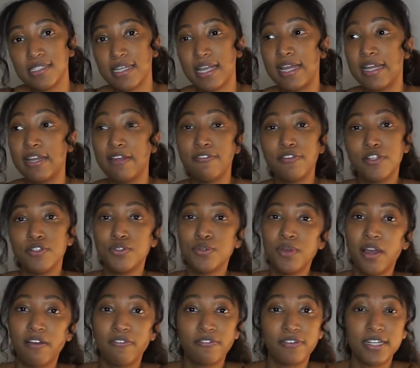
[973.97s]
And if you do
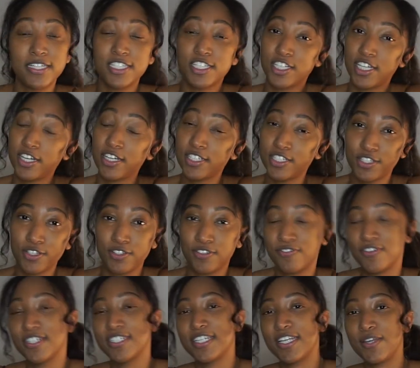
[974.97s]
have friends, cherish those
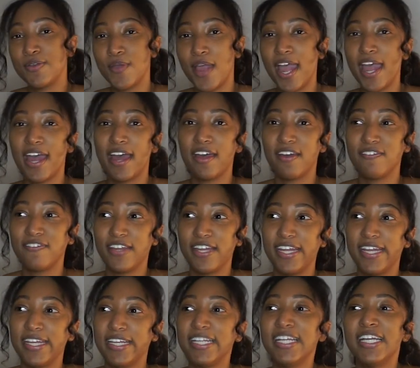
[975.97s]
friends that you have,
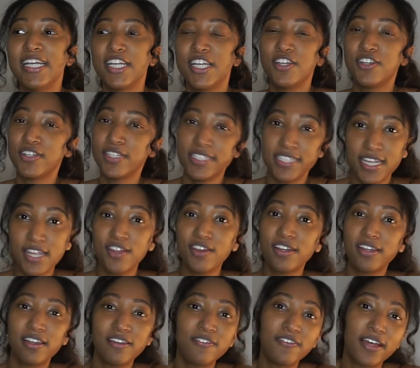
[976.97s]
and, you know, continue to
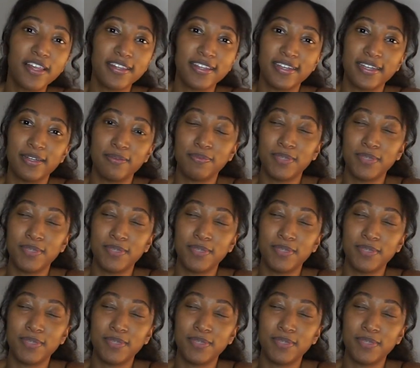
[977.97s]
love on them.